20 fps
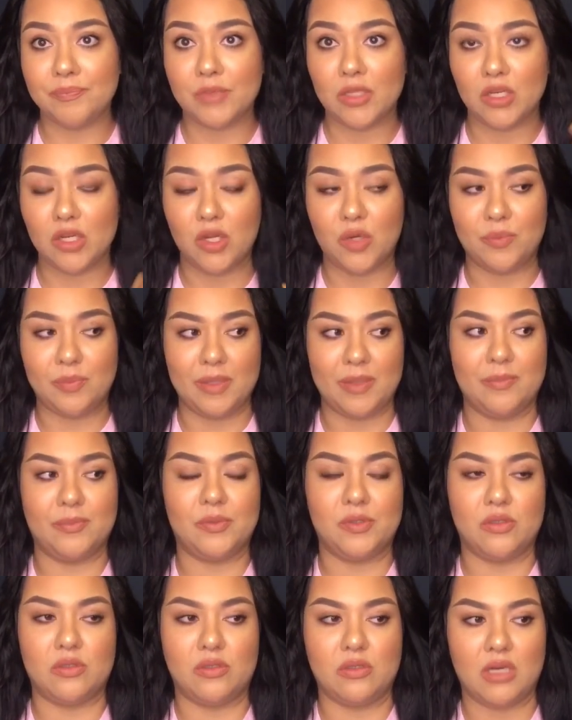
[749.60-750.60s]
you know,
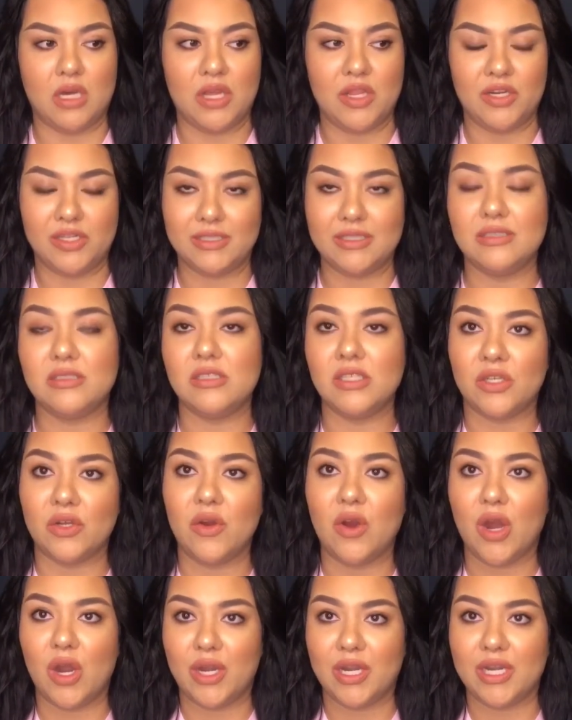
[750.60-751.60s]
people, other, you
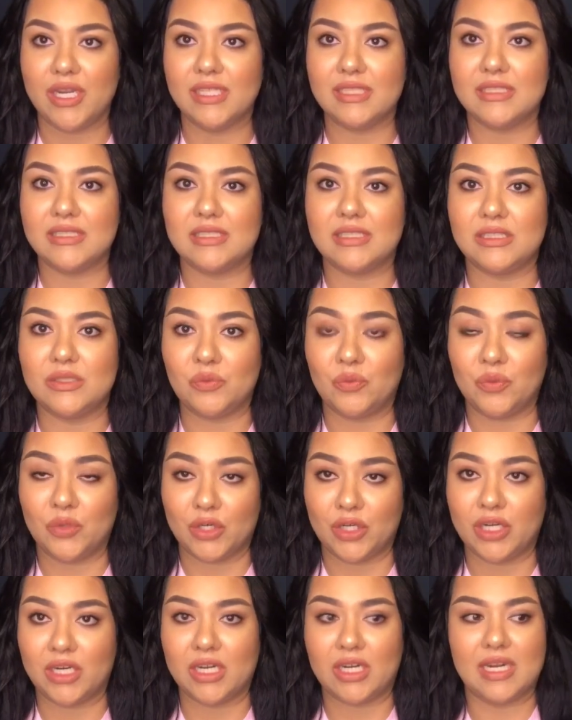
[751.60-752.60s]
know, artists'
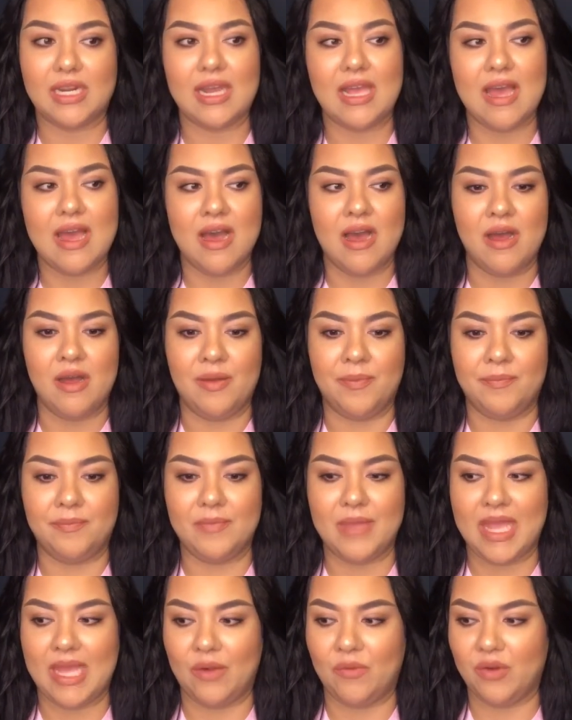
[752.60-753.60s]
work,
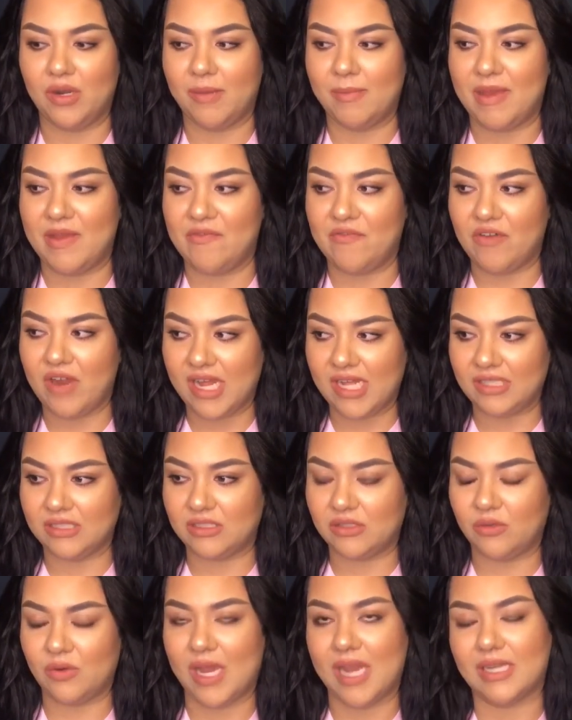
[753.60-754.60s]
and one of my
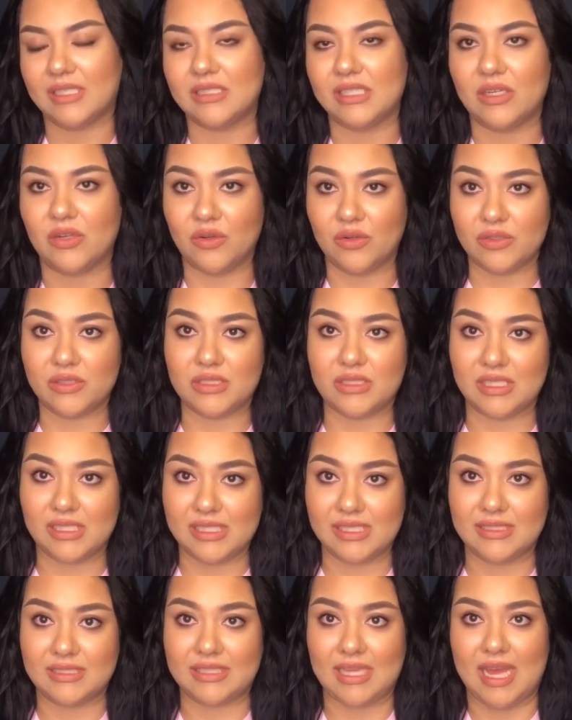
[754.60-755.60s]
friends who actually goes to
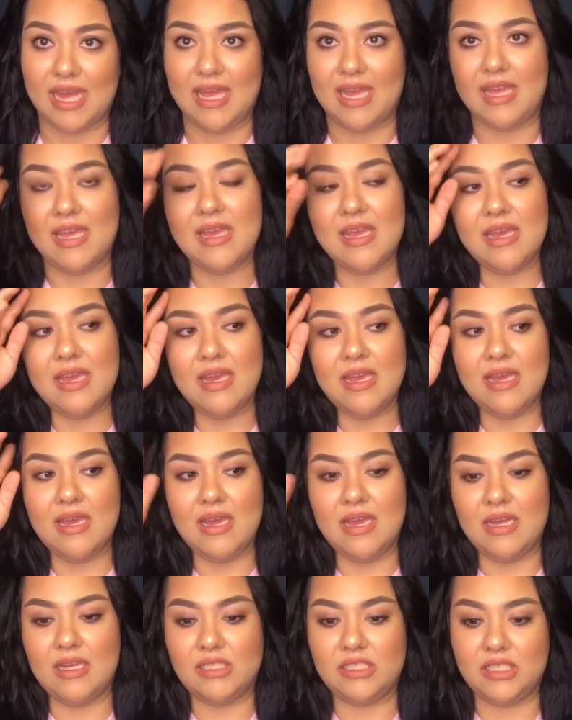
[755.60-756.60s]
this guy,
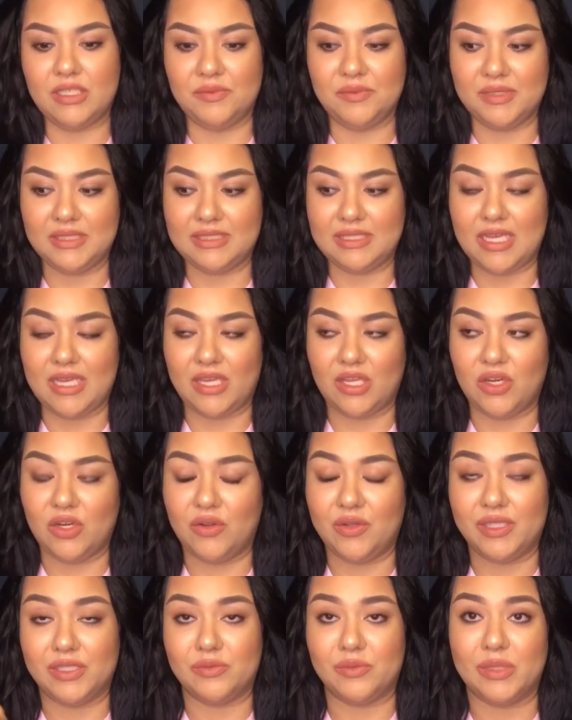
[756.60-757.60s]
she was like, you
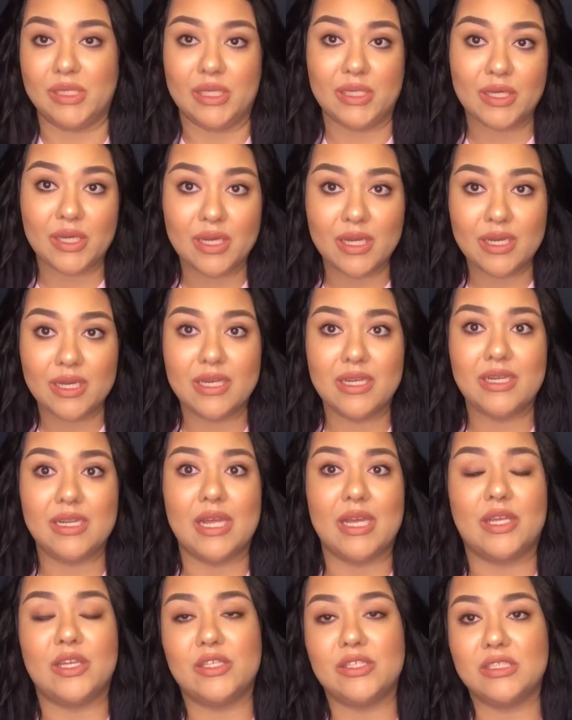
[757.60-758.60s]
know, he's really good,
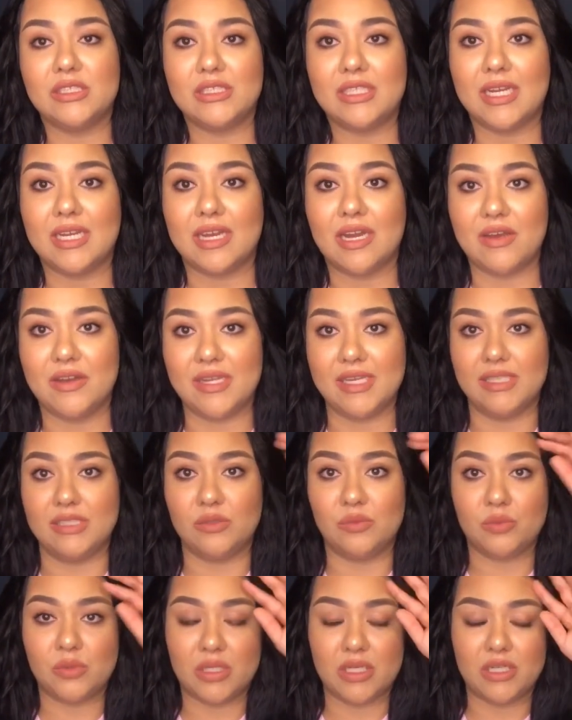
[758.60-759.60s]
like, you should check out
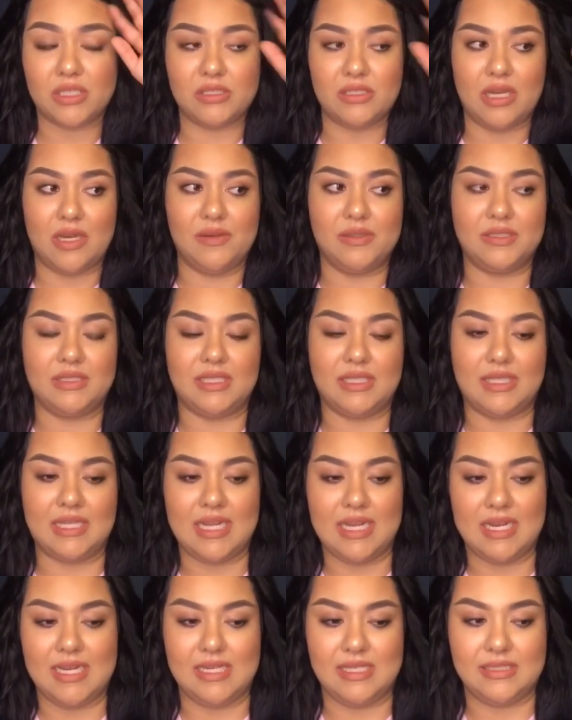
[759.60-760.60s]
his work. So I was looking
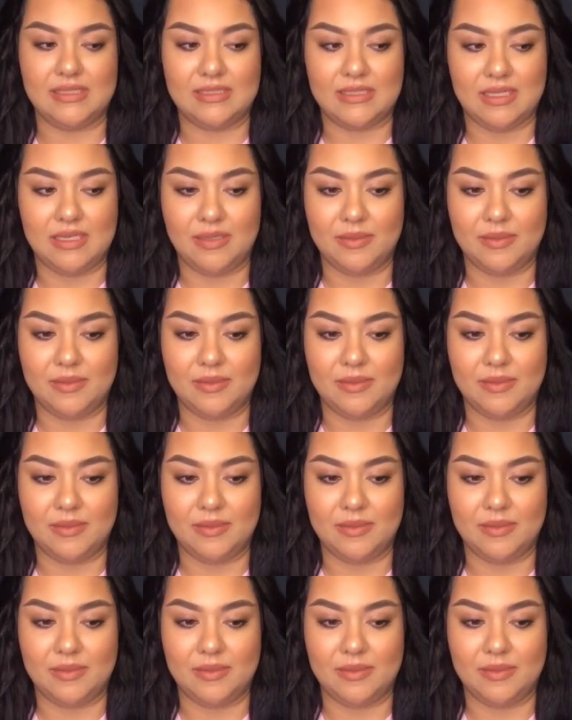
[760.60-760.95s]
at his